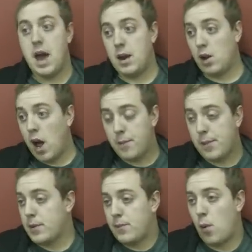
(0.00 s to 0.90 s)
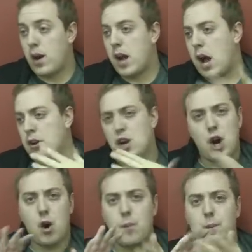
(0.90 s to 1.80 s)
And a lot of people have pointed out, you
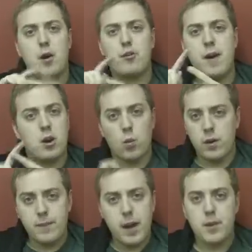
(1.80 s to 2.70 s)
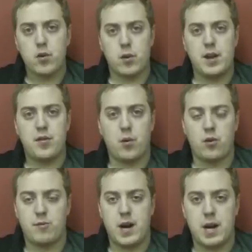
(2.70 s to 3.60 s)
know, Martian Manhunter wouldn't be able to read
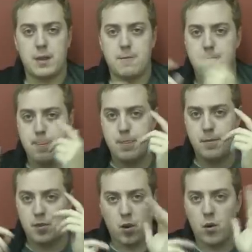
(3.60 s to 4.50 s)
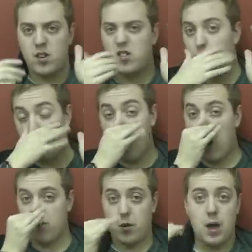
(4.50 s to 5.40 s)
Thor's mind. Thor is too
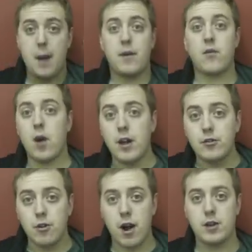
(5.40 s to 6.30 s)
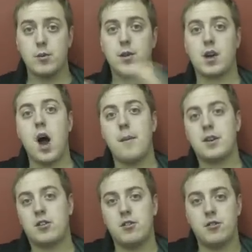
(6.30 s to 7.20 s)
powerful. Emma Frost tried to in the
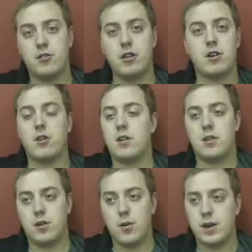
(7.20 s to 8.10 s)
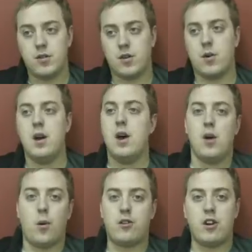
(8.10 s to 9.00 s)
comics and she couldn't do it, so
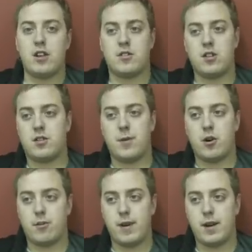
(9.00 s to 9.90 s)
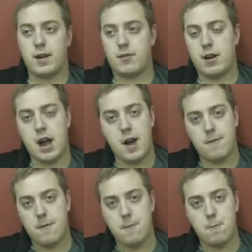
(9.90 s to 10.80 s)
what chance does a Martian Manhunter
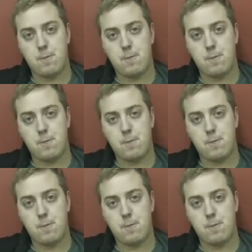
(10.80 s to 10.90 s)
have?